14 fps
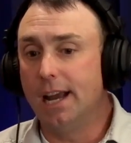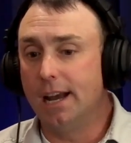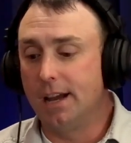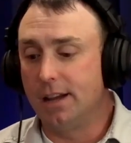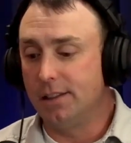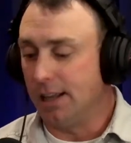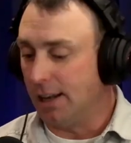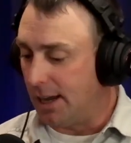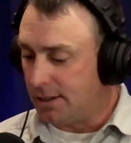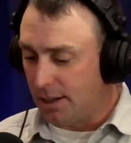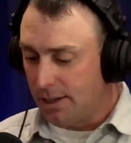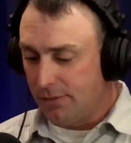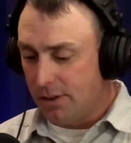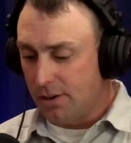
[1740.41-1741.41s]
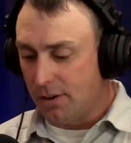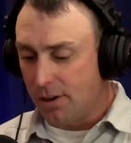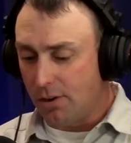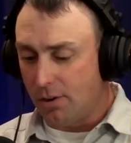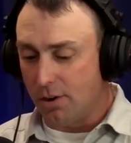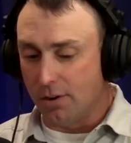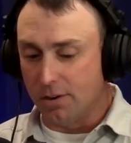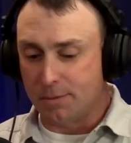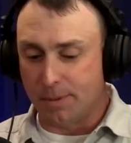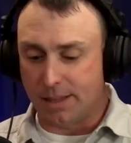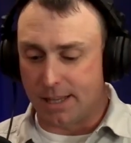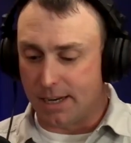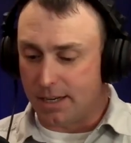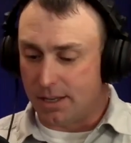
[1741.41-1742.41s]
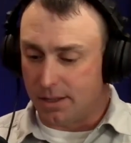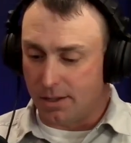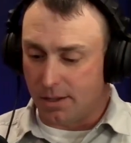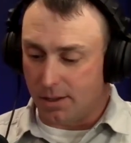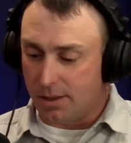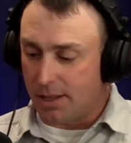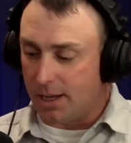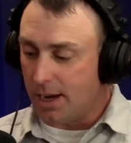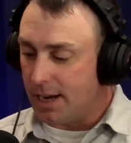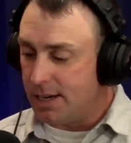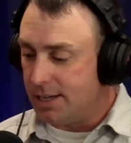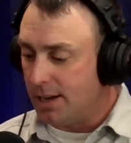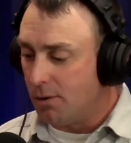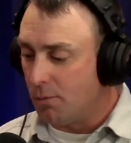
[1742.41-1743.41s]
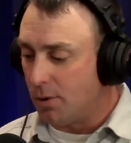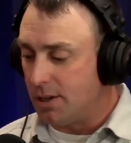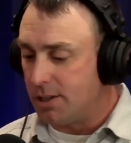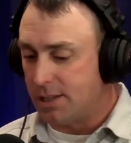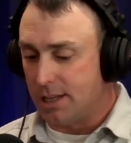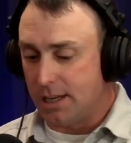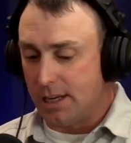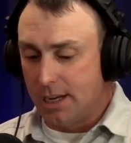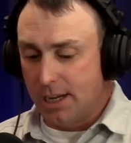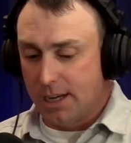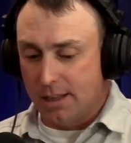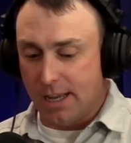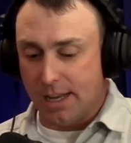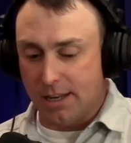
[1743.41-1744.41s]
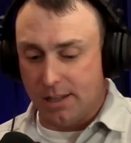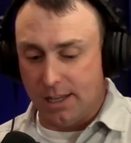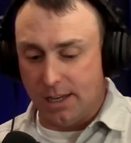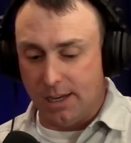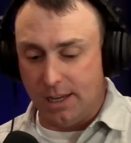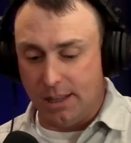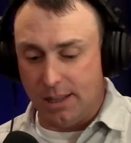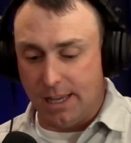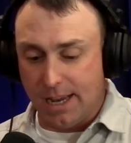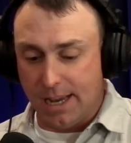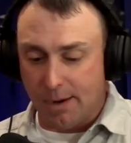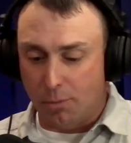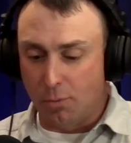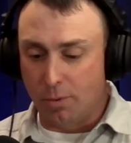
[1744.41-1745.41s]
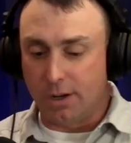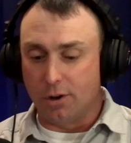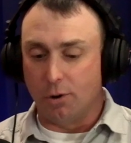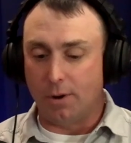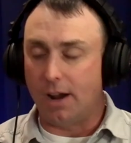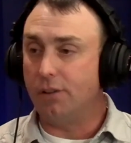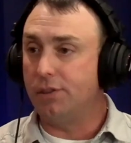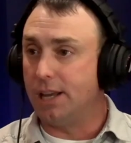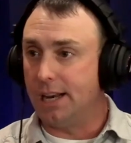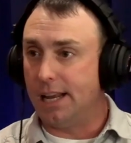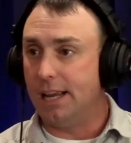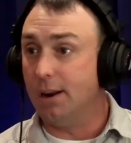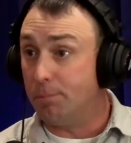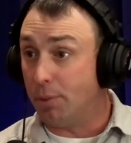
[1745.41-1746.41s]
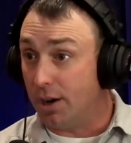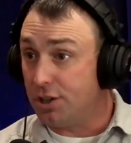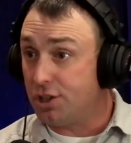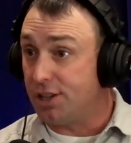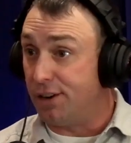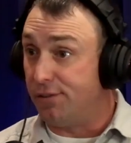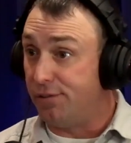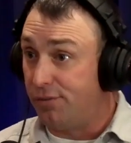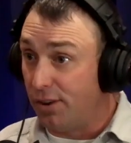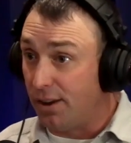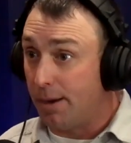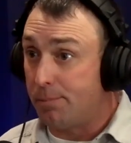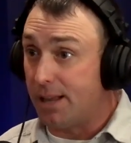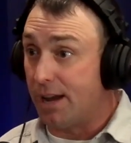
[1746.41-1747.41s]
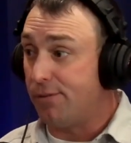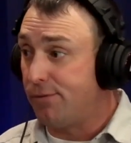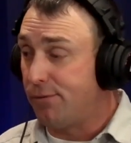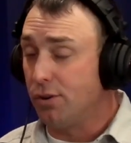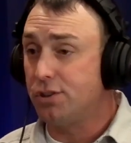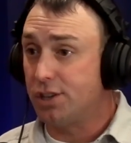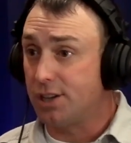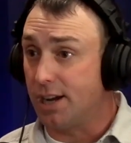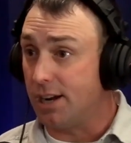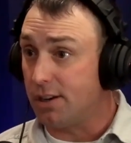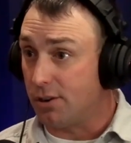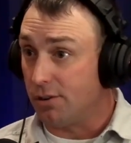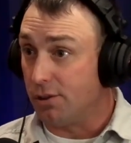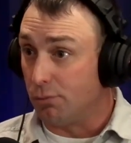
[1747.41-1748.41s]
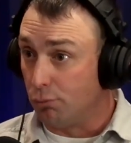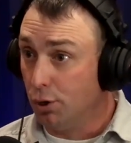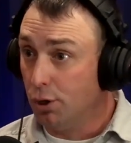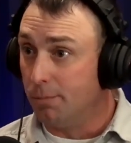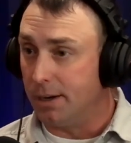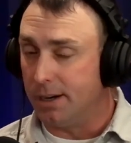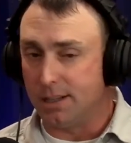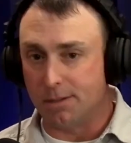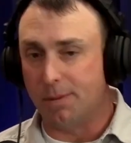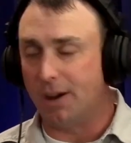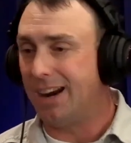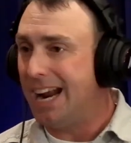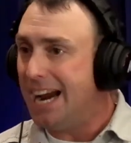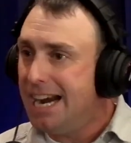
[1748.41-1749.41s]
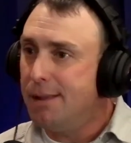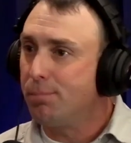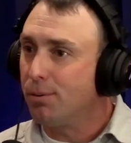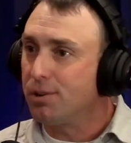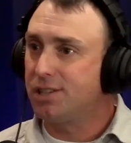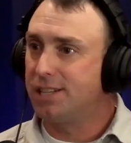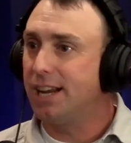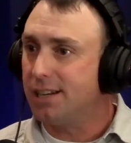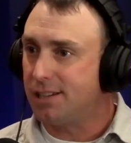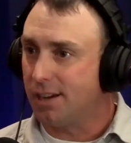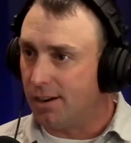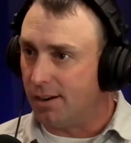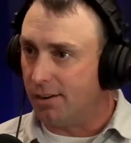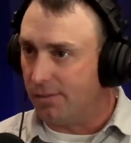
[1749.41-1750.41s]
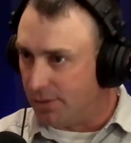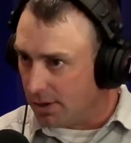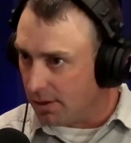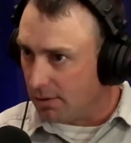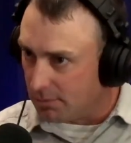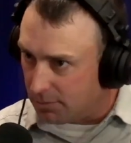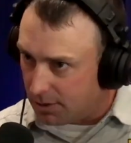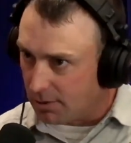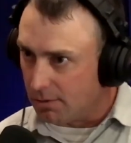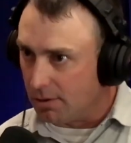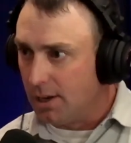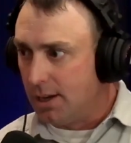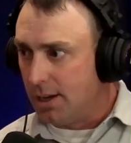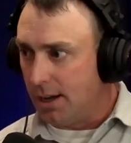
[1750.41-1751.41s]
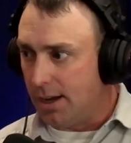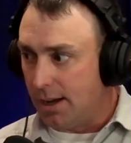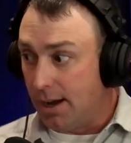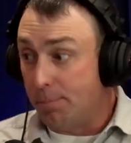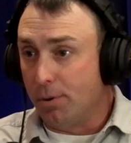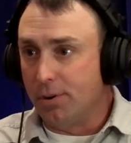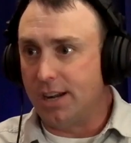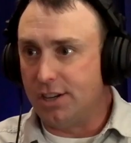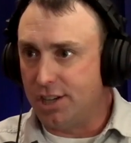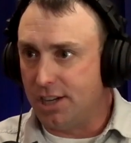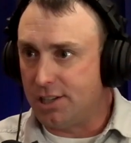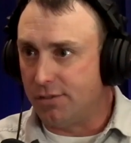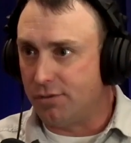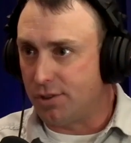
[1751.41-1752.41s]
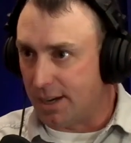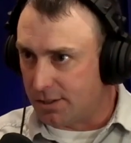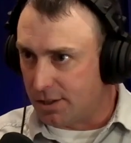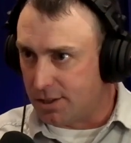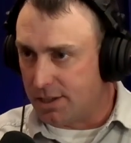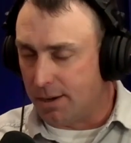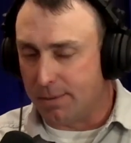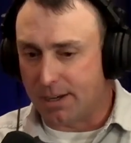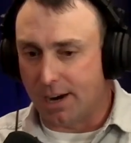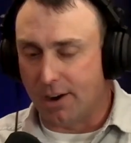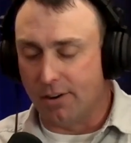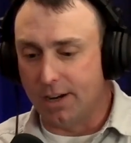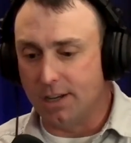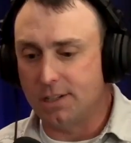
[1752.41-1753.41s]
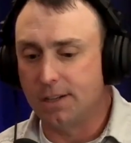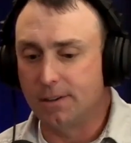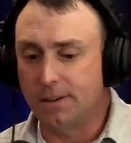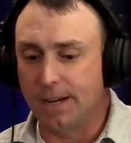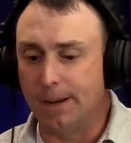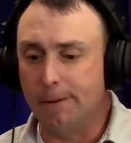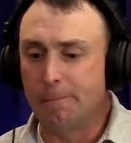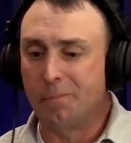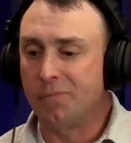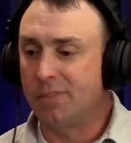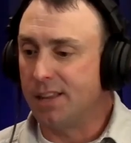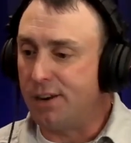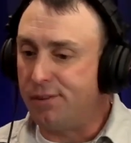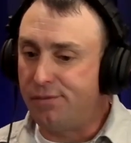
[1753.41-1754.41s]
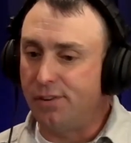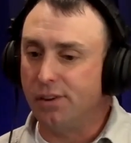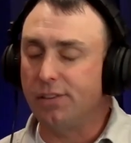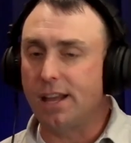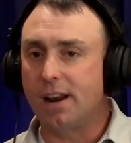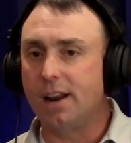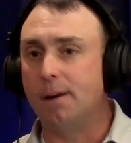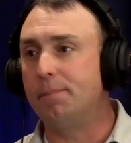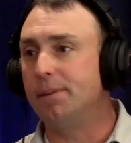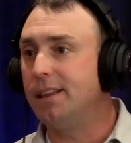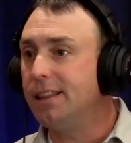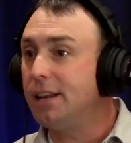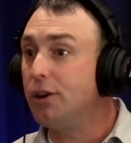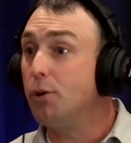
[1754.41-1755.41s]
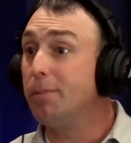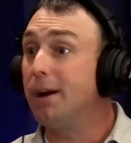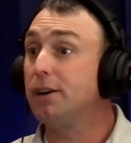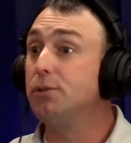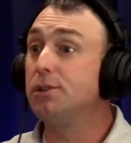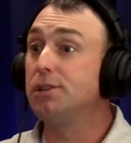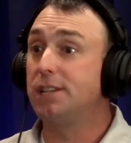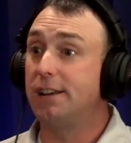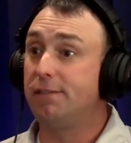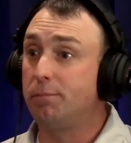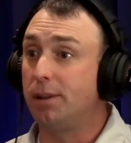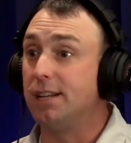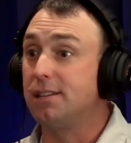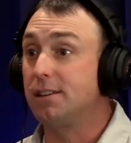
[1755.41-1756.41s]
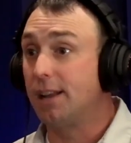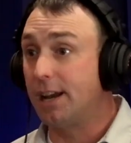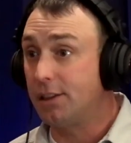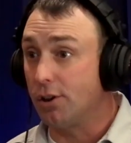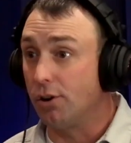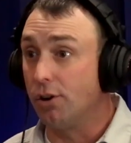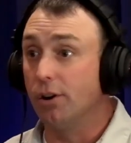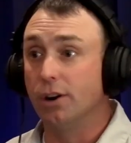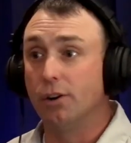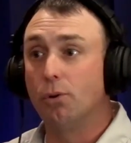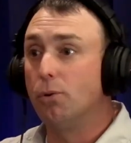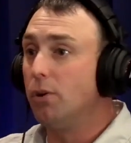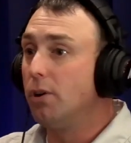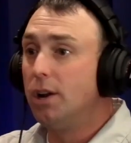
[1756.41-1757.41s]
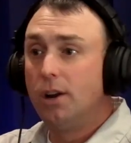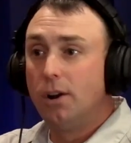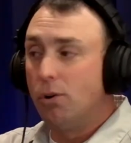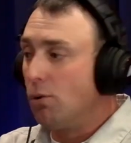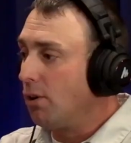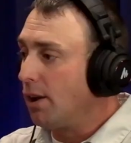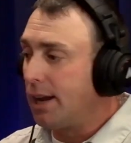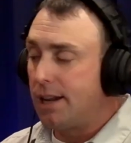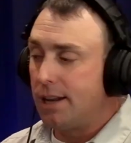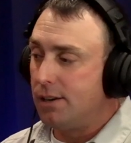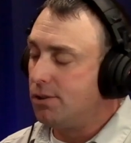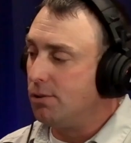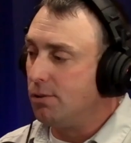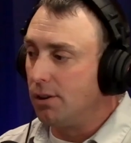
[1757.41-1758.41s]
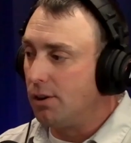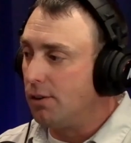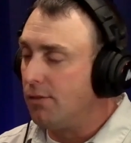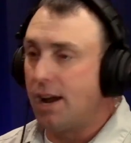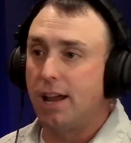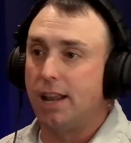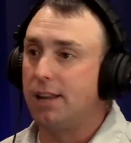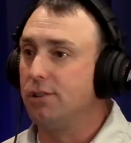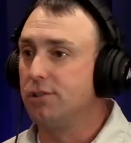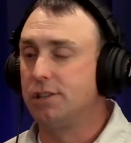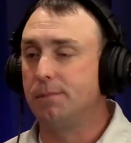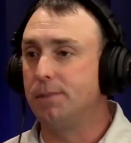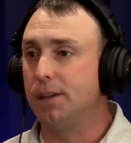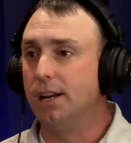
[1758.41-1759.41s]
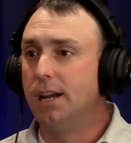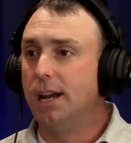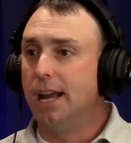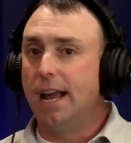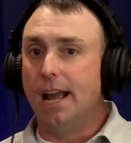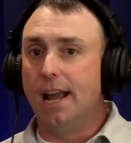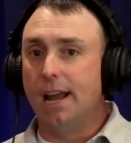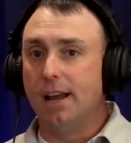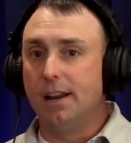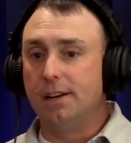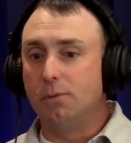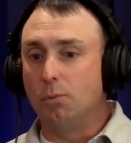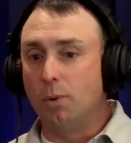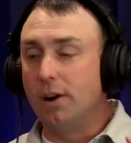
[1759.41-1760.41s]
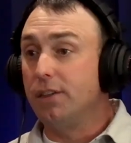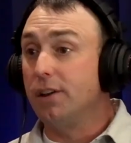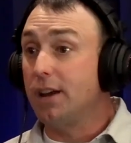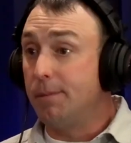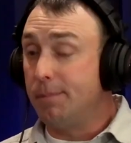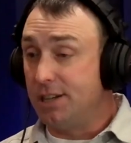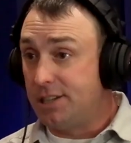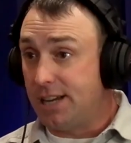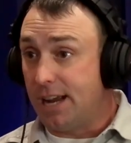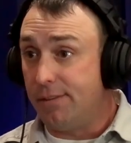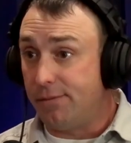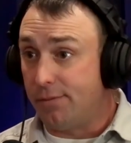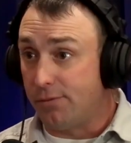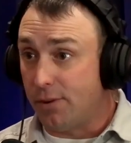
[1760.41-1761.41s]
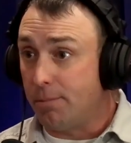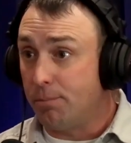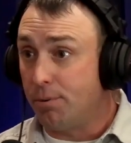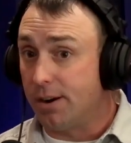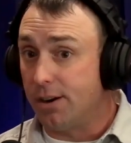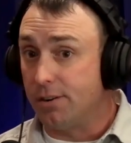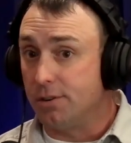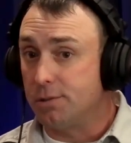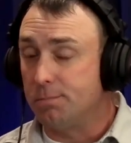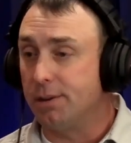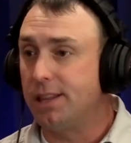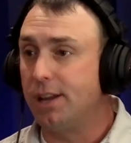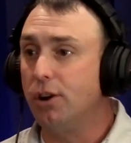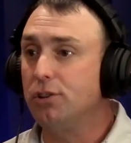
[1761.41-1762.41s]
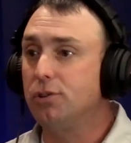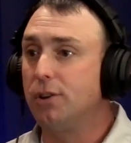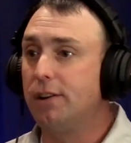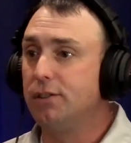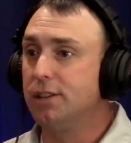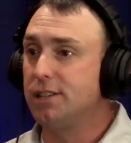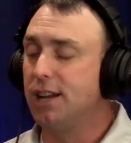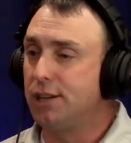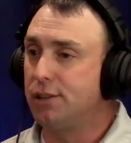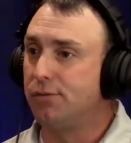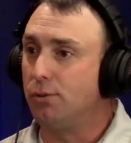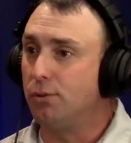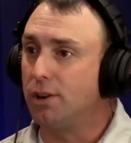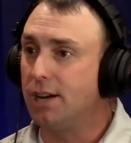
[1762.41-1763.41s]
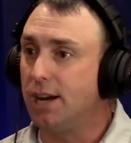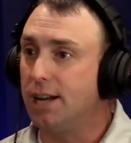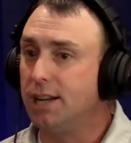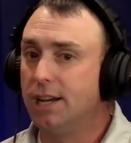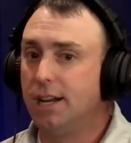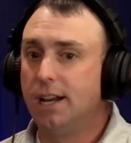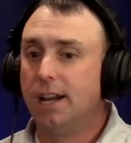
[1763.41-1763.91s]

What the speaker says: And they like to live in their little herds. But then the idea was that the animal go out, they'd eat a bunch, they'd fill up that first gut called the rumen. It's about 80% of their upper digestive tract, the stomach areas. Okay. They'd fill that up and then they'd go back to a safe place like the herd or like into a little valley or something, and where they're going to be safe from predators, but they also have this nice full gut.